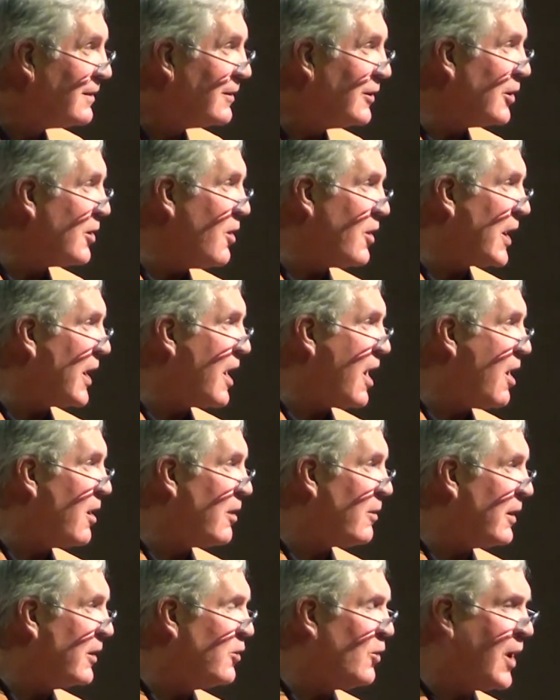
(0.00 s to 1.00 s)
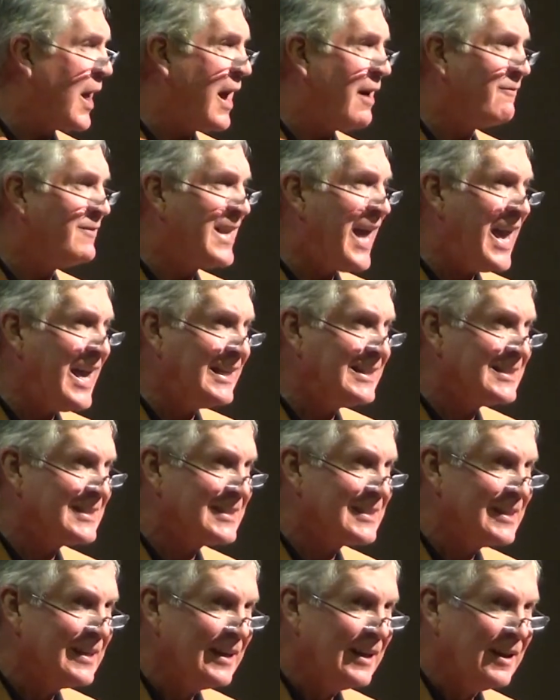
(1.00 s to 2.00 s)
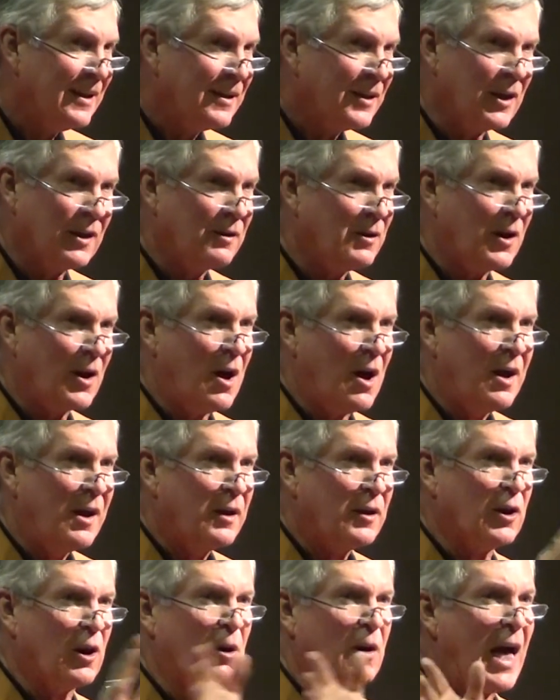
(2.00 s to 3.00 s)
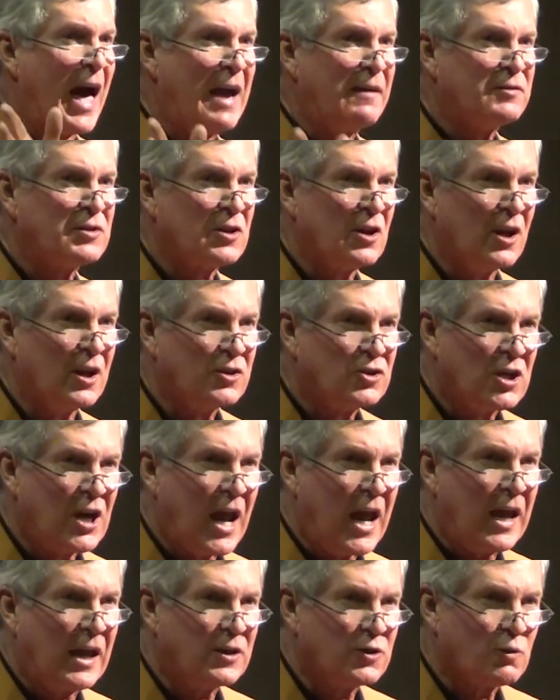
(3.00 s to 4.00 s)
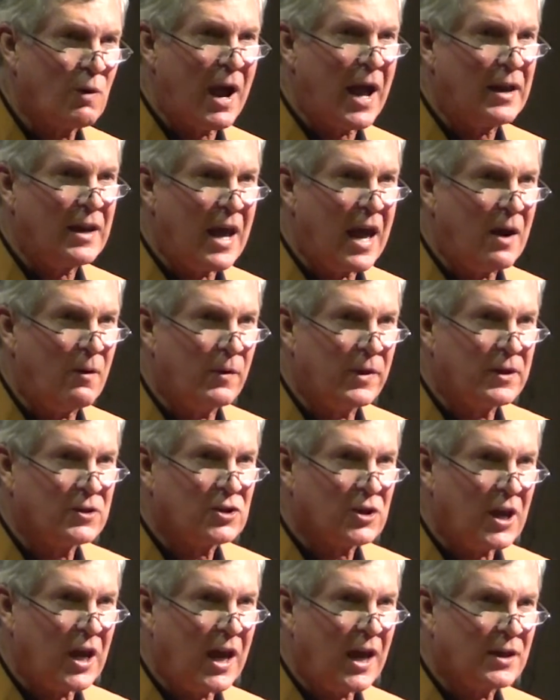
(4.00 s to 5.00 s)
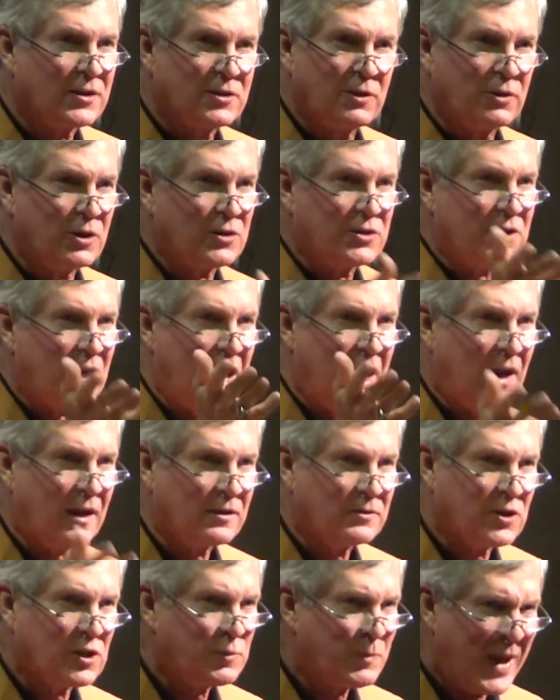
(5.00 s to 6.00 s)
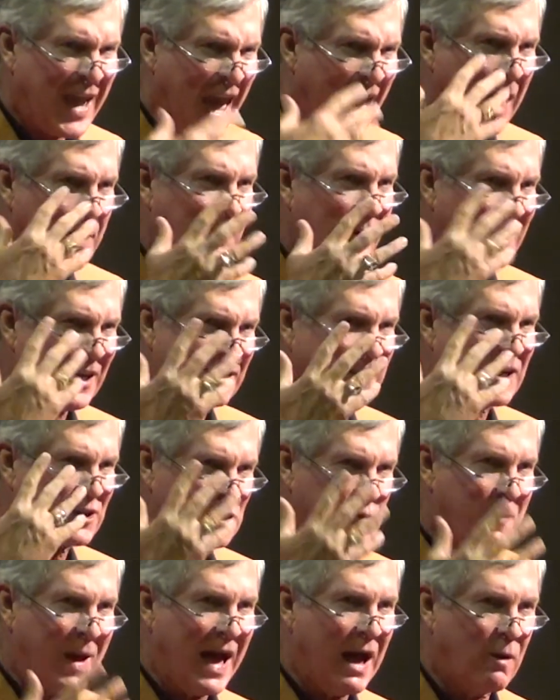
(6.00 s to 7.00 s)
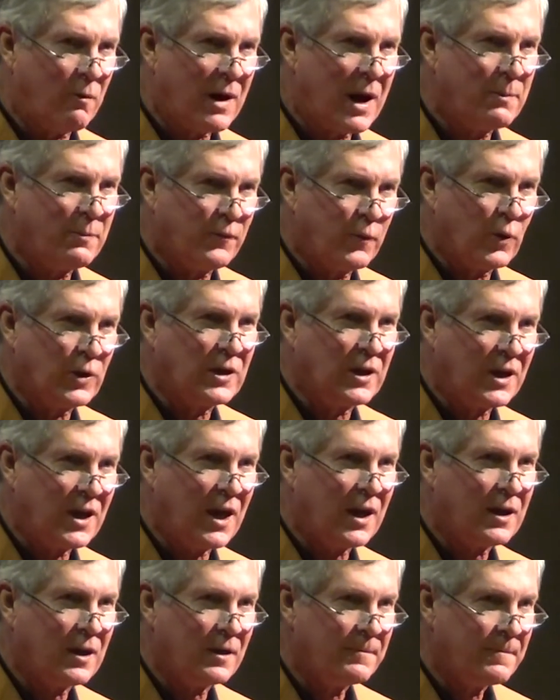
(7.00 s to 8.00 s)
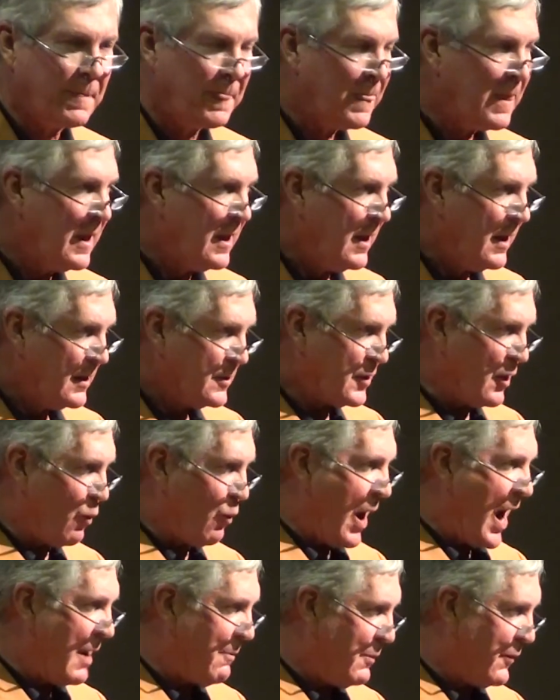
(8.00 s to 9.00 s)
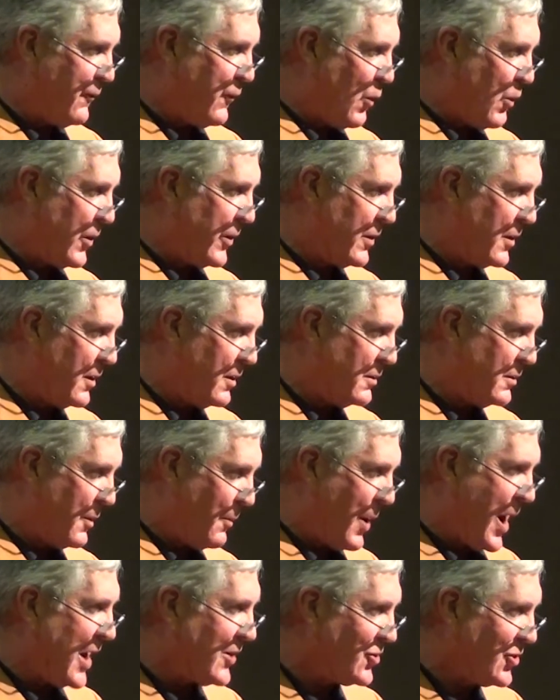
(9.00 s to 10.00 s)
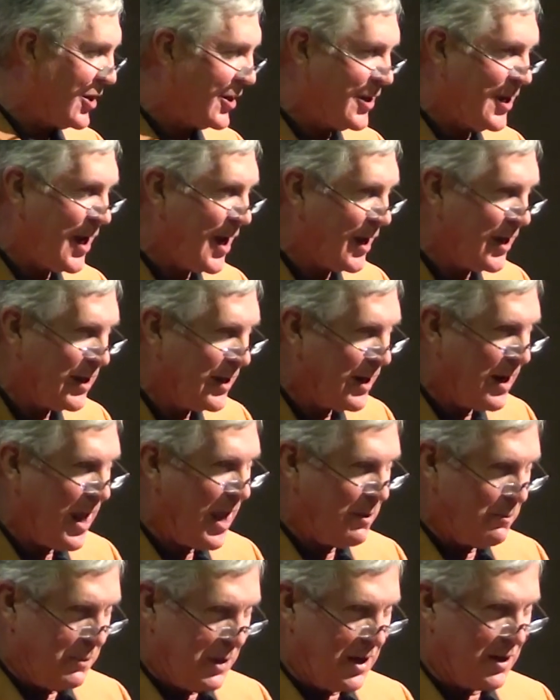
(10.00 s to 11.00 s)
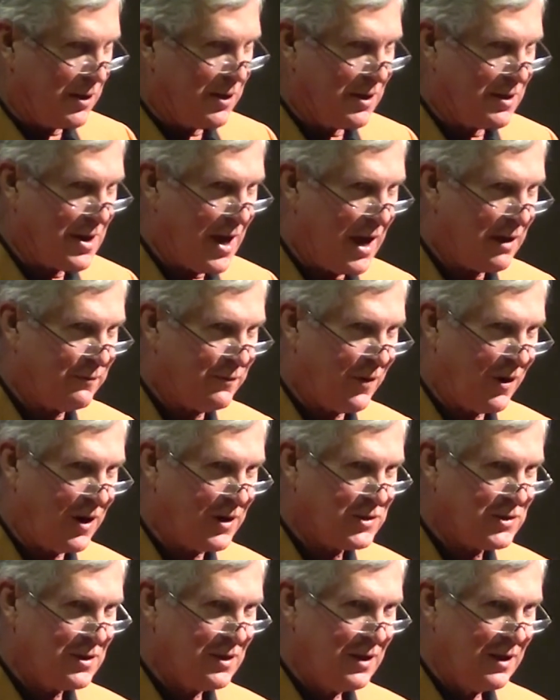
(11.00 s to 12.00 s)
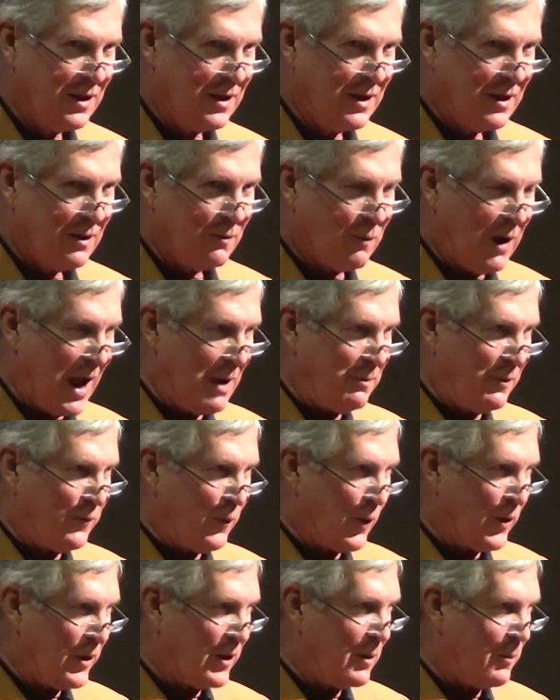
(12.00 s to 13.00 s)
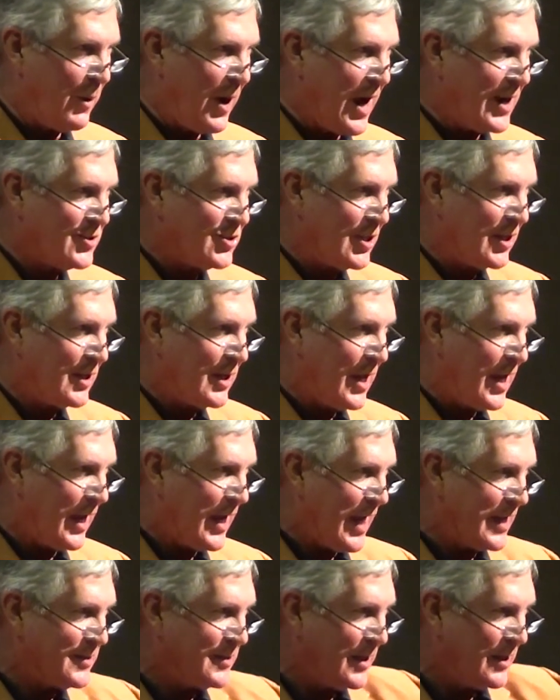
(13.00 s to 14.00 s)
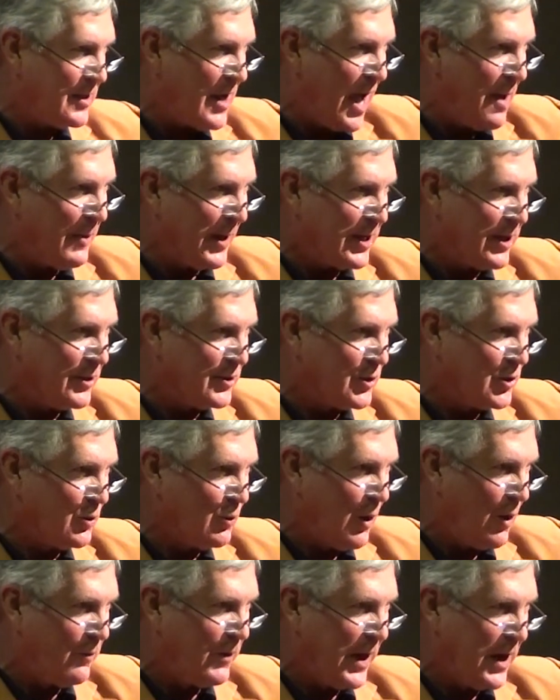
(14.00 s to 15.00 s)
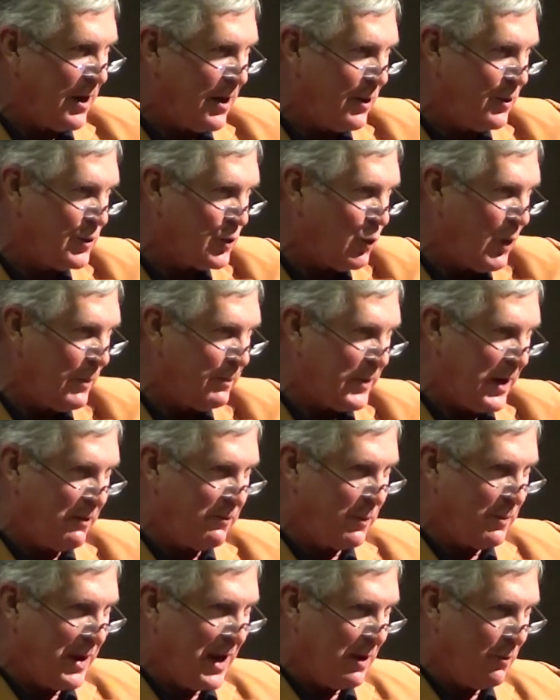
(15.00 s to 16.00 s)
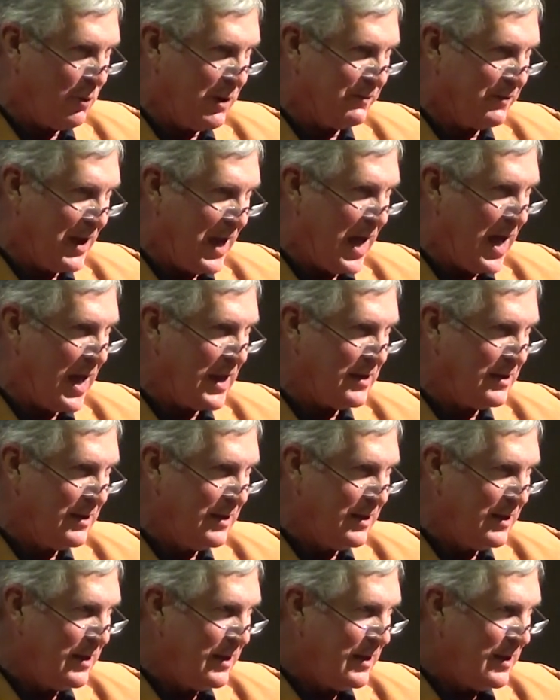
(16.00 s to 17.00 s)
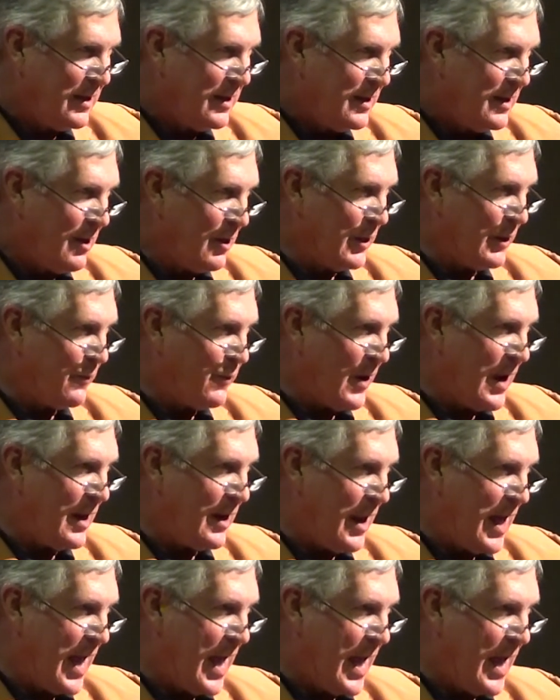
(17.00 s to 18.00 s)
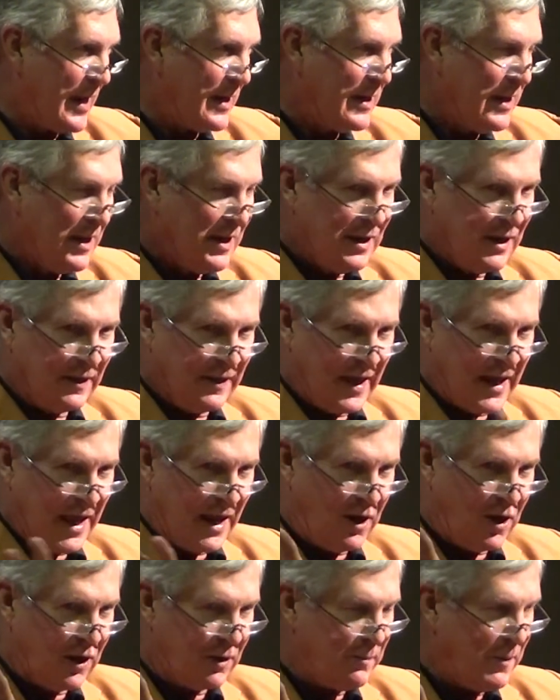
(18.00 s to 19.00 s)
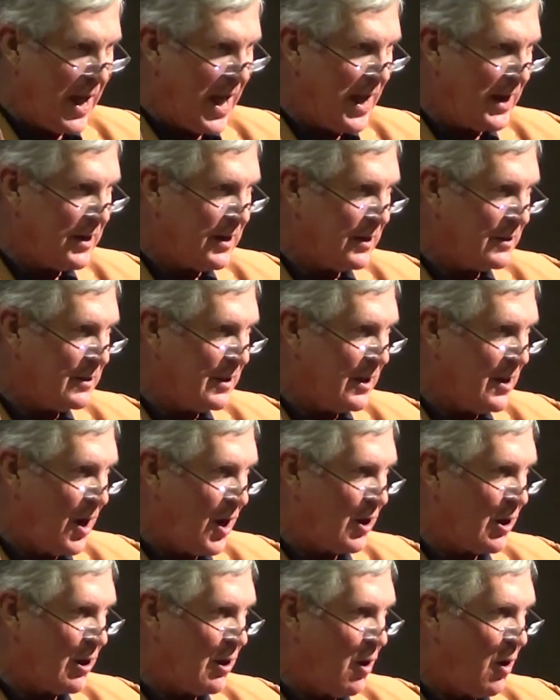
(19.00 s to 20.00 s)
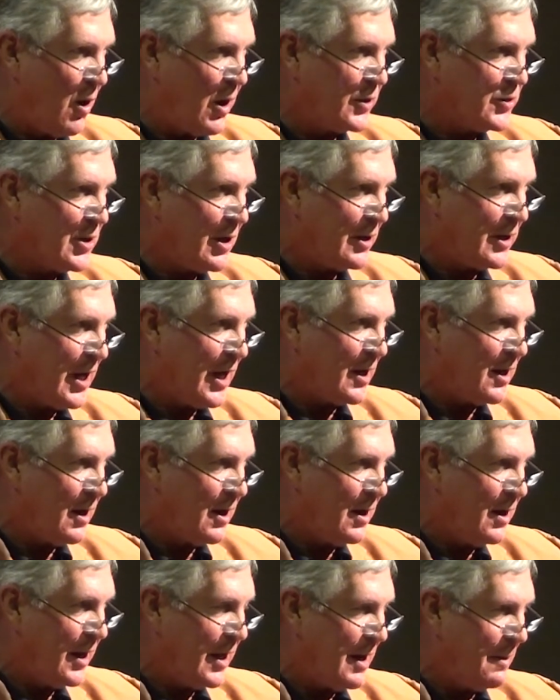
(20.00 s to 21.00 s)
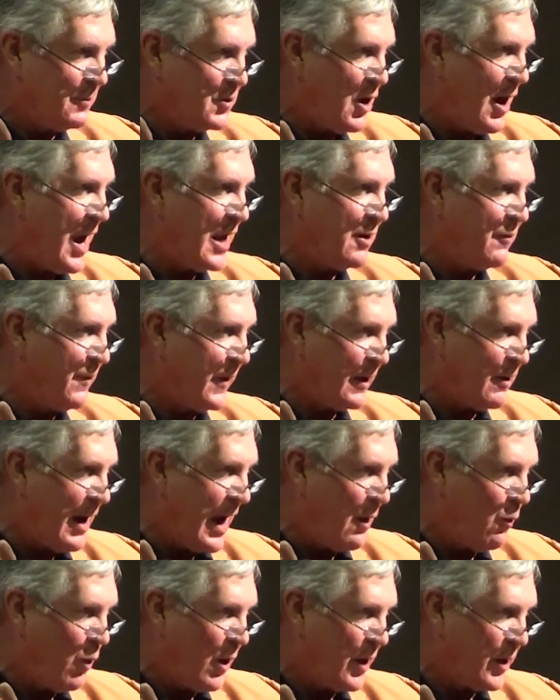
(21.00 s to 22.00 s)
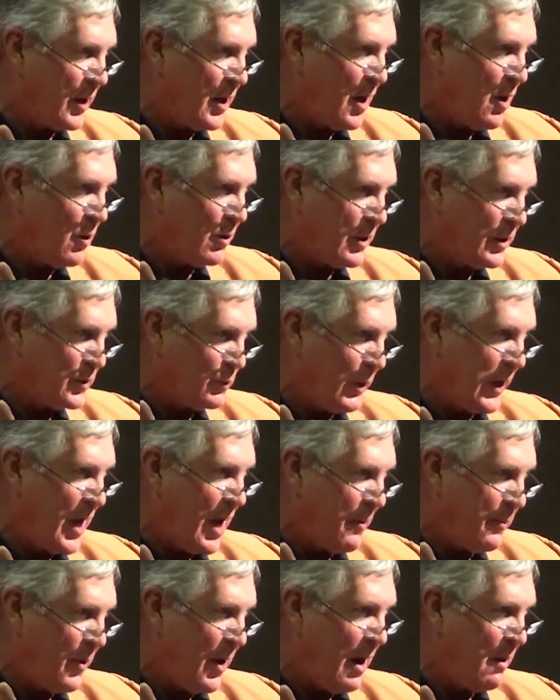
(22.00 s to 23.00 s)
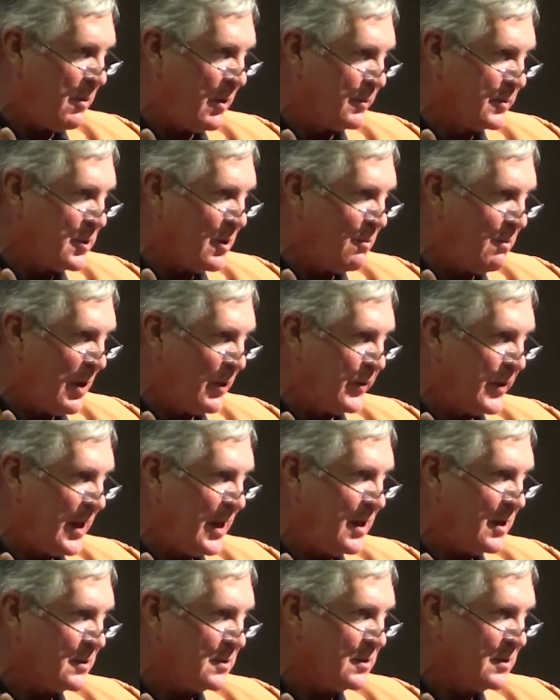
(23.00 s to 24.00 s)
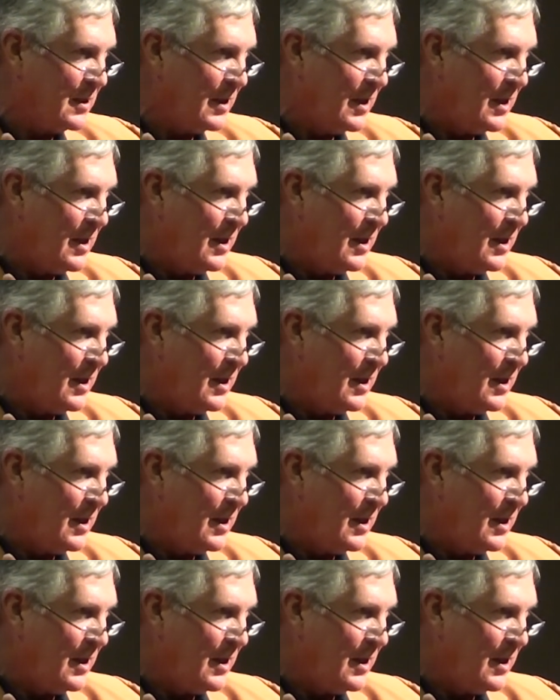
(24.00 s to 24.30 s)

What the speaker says: You're going to get you'll have dates. Your life's going to change right now with this kick. So just be happy. Get that smile right before you kick it." So right before the Nebraska kick, and it hadn't been a good night for us. Right before the Nebraska kick, I see Dominican Sue over here, who's whipped everybody we've got on the front line. And then I look back at Hunter Lawrence, our kicker, and I'm trying to figure out where to go because we got problems on both ends.